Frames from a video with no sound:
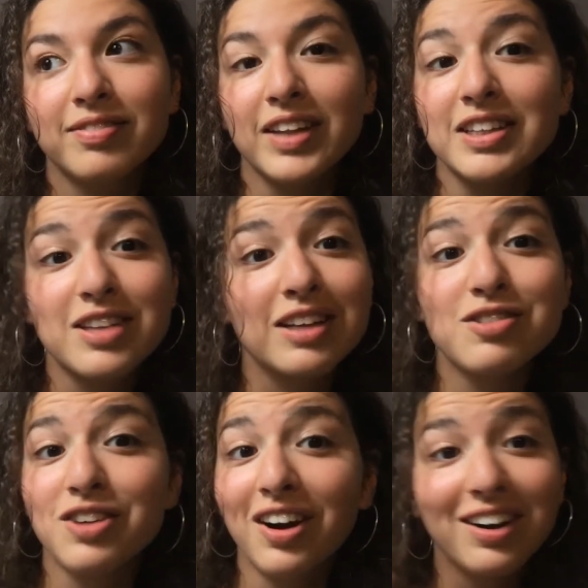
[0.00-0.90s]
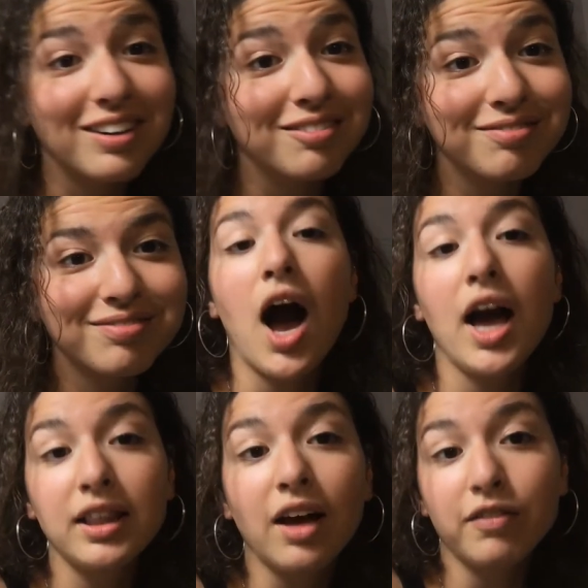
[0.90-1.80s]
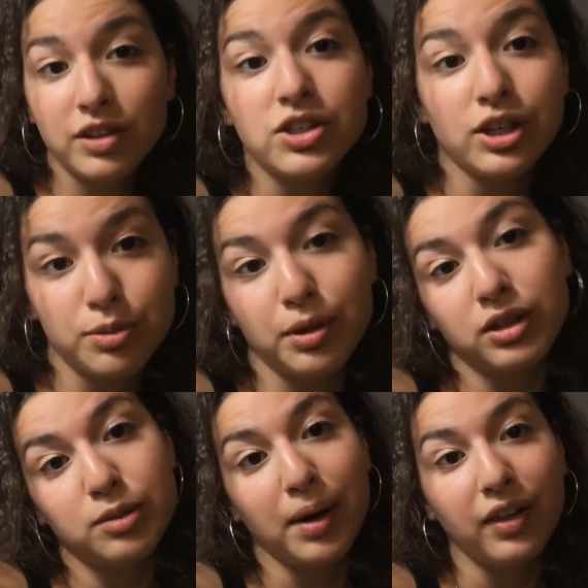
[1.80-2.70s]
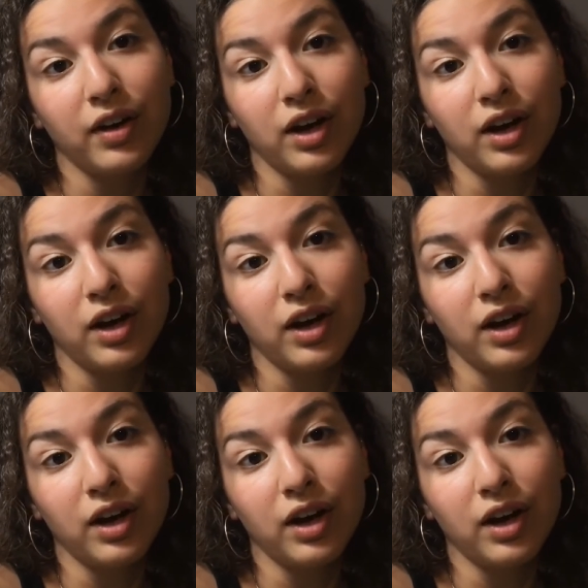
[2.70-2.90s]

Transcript: let's get started. I love to judge books by their